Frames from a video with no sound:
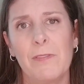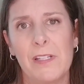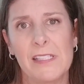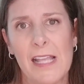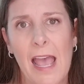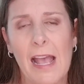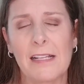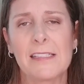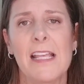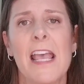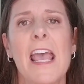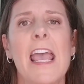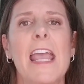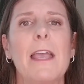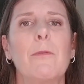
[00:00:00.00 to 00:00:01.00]
acts,
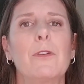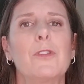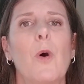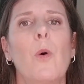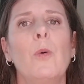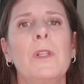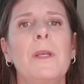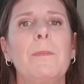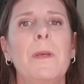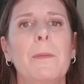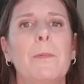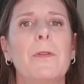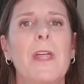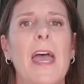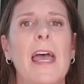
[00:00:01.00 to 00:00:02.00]
it was only
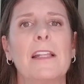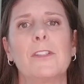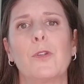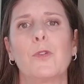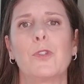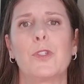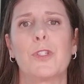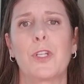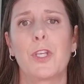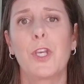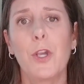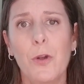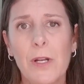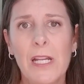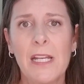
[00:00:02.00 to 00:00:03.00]
people that had social
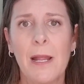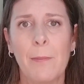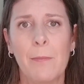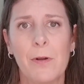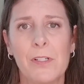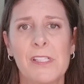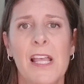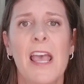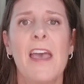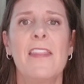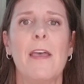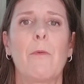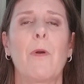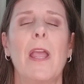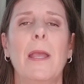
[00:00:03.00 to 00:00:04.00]
security numbers
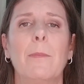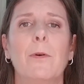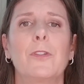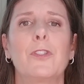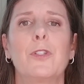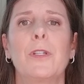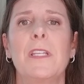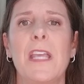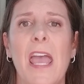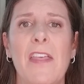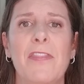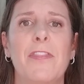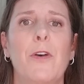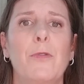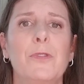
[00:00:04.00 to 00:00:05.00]
that were able to
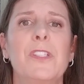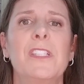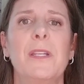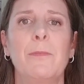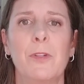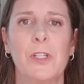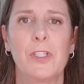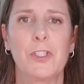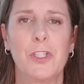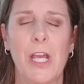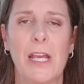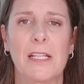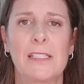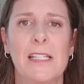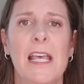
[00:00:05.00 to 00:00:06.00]
get those stimulus
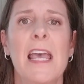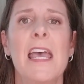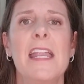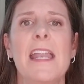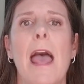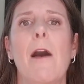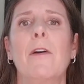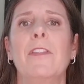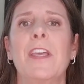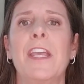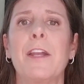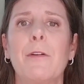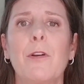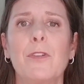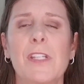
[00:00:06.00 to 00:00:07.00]
checks. Now in the
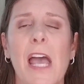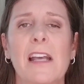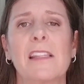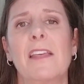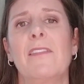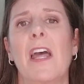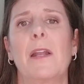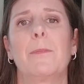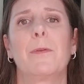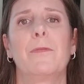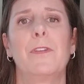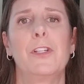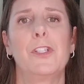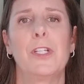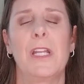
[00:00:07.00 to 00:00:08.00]
HEROES Act, they've added a
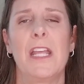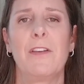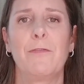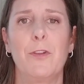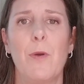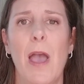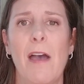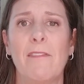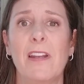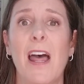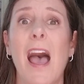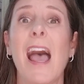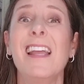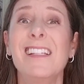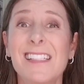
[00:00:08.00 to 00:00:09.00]
provision, if you have an
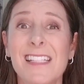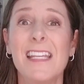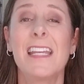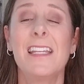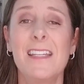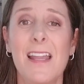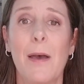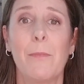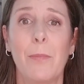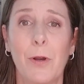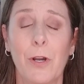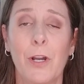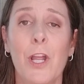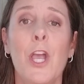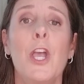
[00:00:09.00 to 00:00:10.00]
ITIN
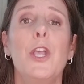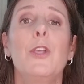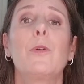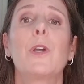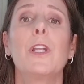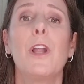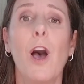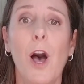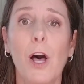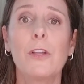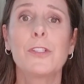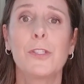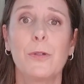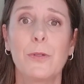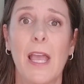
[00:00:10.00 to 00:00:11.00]
number, you can
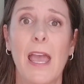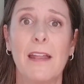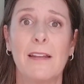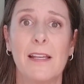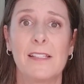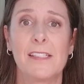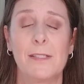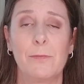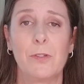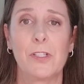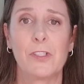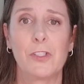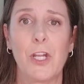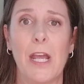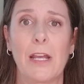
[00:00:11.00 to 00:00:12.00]
also get a
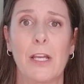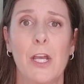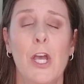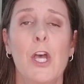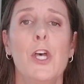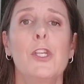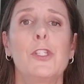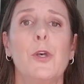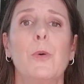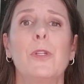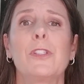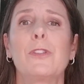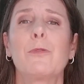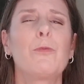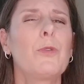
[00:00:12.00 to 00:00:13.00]
stimulus check. So
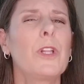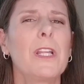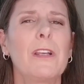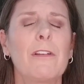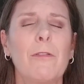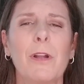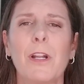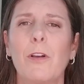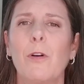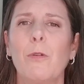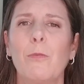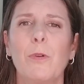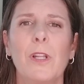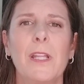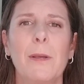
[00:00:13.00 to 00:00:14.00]
it's really
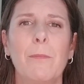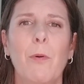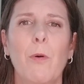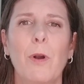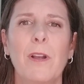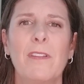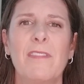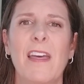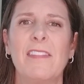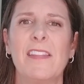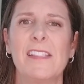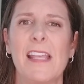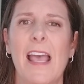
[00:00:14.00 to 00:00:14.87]
critical, really important that this